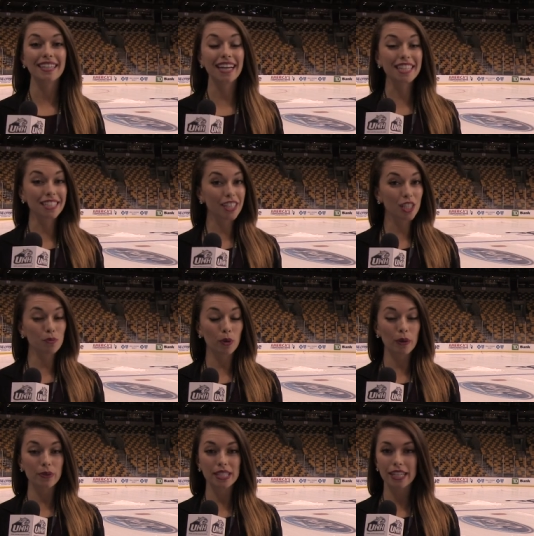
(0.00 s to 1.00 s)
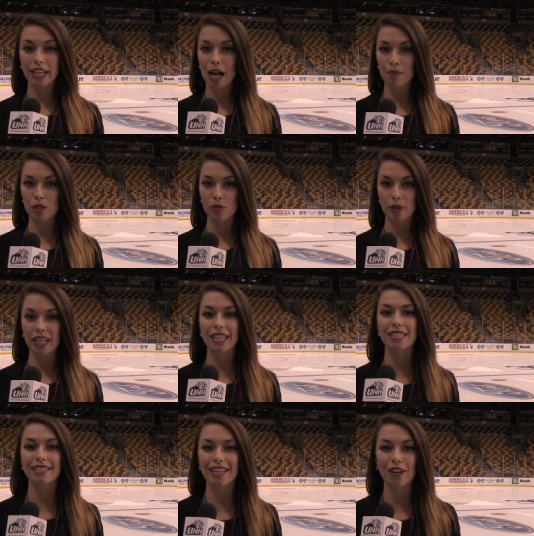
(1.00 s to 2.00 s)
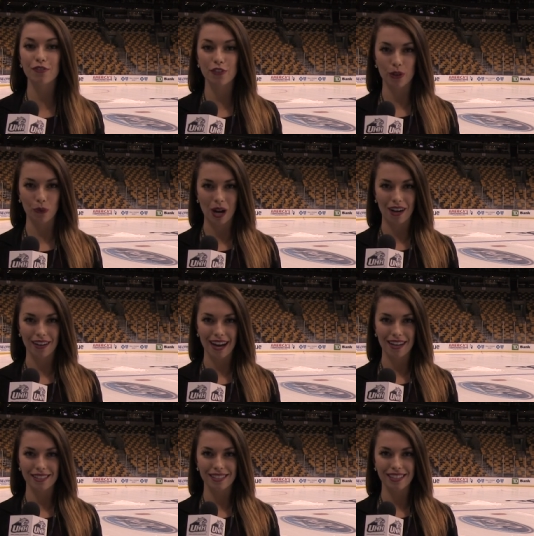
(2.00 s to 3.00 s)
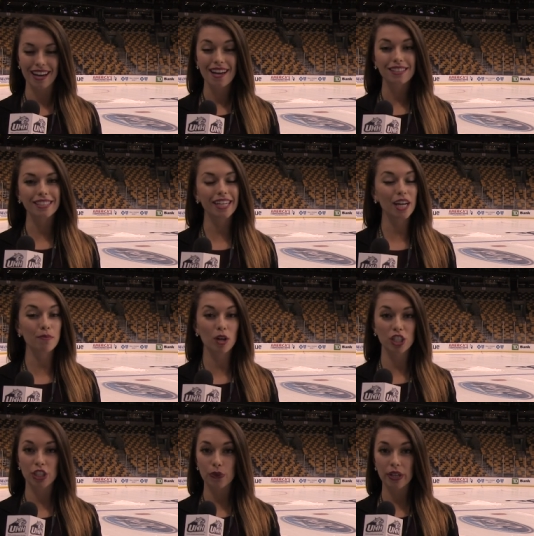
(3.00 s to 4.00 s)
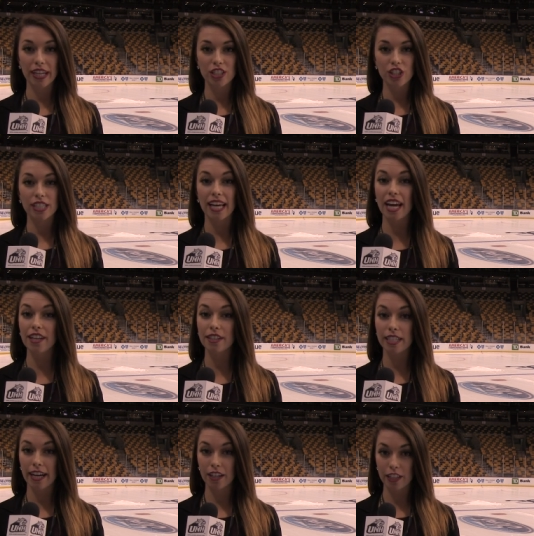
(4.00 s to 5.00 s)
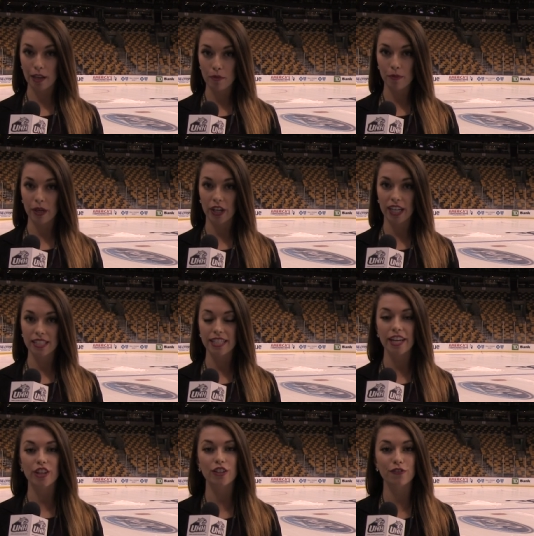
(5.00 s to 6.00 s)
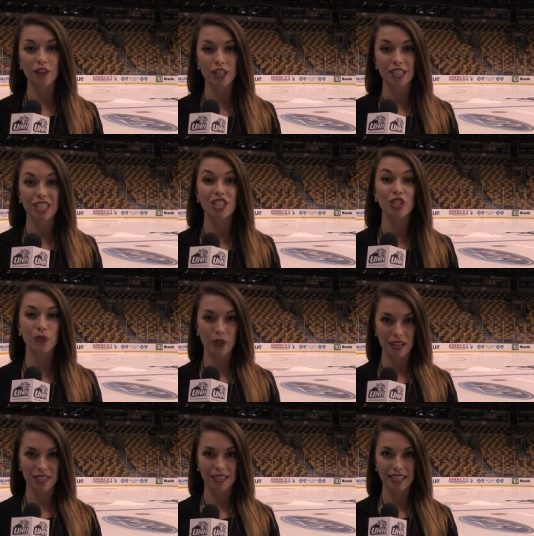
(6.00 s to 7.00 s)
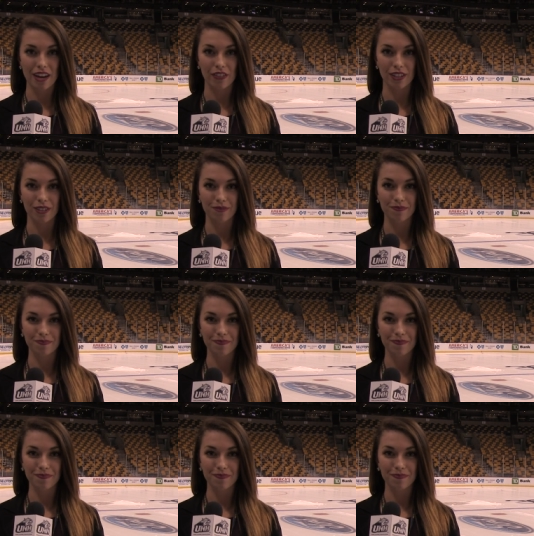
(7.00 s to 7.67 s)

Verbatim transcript: Getting to this point was an accomplishment in itself for the Wildcats. Tonight marked UNH's eighth title game appearance and their first since 2007.